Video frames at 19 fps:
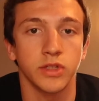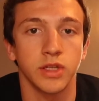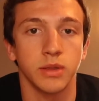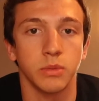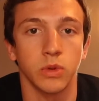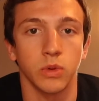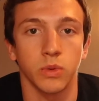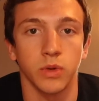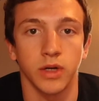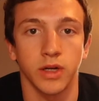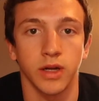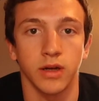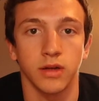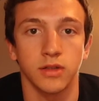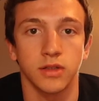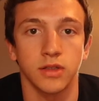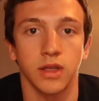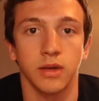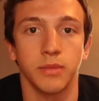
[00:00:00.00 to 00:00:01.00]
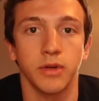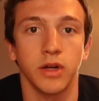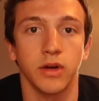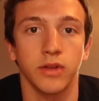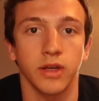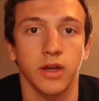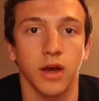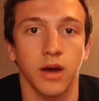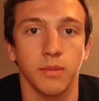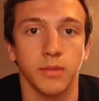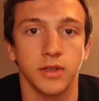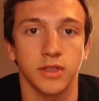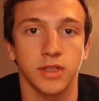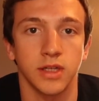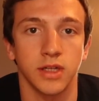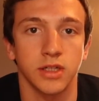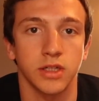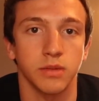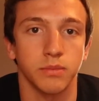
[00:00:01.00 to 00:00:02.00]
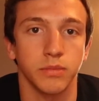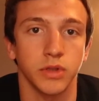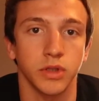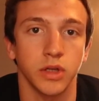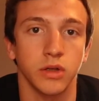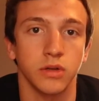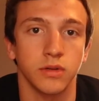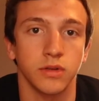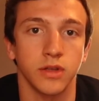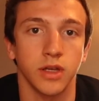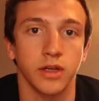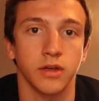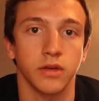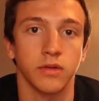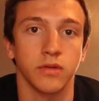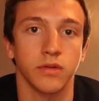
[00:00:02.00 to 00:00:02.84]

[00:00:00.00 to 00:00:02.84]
want to see more workouts, let me know in the comment section below. Thank